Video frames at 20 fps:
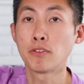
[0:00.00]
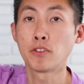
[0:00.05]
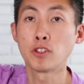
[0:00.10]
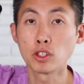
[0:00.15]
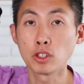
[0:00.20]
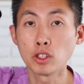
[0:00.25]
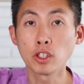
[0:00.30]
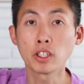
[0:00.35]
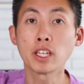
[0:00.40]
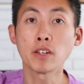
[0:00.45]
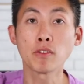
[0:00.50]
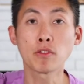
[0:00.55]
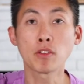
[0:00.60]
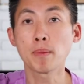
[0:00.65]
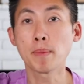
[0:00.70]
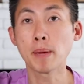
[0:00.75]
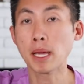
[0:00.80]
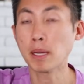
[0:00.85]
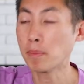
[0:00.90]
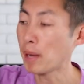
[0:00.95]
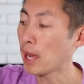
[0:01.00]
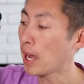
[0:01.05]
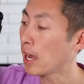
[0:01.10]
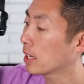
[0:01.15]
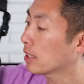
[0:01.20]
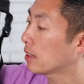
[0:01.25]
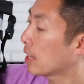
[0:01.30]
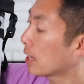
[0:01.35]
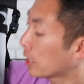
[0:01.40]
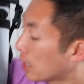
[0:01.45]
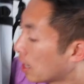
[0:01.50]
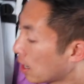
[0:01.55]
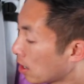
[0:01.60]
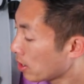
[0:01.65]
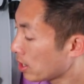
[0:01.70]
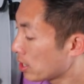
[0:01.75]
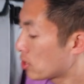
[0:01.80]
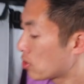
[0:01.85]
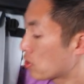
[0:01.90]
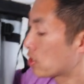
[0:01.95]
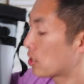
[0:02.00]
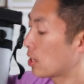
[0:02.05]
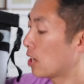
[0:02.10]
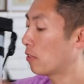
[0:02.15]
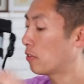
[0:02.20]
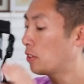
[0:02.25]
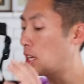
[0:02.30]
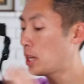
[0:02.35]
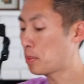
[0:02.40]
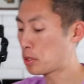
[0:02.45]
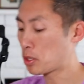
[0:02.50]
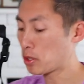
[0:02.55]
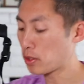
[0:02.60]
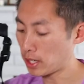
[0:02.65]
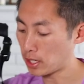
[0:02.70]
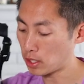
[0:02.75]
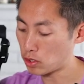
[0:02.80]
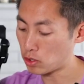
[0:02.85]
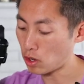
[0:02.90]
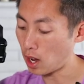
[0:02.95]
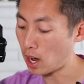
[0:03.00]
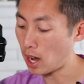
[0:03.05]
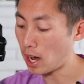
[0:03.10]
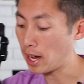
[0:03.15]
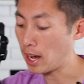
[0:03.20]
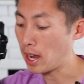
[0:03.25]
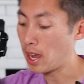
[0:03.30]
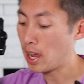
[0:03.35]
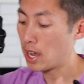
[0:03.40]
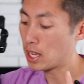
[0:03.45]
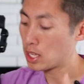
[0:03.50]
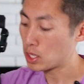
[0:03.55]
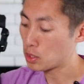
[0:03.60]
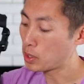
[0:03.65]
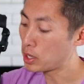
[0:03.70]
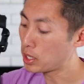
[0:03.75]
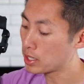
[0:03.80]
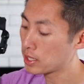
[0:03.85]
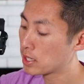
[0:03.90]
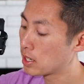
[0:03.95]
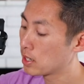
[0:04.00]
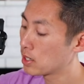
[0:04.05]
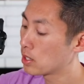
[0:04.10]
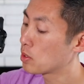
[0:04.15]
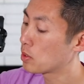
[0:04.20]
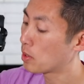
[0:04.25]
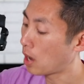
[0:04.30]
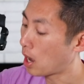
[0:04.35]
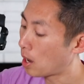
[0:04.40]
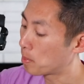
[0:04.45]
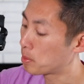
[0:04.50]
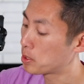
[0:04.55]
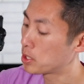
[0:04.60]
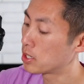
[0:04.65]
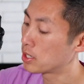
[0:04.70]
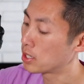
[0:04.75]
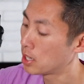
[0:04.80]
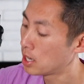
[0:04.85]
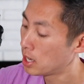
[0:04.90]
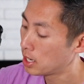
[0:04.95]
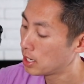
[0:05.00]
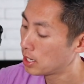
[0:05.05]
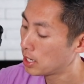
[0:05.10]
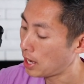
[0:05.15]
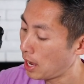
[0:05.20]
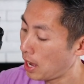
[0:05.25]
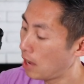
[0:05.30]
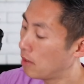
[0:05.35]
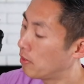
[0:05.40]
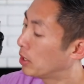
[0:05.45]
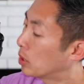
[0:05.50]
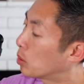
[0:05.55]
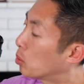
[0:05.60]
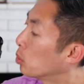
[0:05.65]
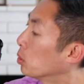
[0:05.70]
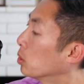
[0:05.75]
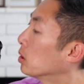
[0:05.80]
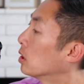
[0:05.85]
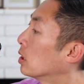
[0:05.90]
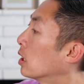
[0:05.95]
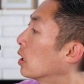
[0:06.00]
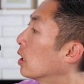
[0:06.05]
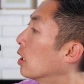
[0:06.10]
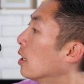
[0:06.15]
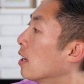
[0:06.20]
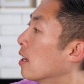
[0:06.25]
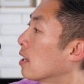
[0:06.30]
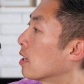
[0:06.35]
If you're looking for a backpack that carries your stuff, keeps your things dry, as well as gives you the option to have a cooler,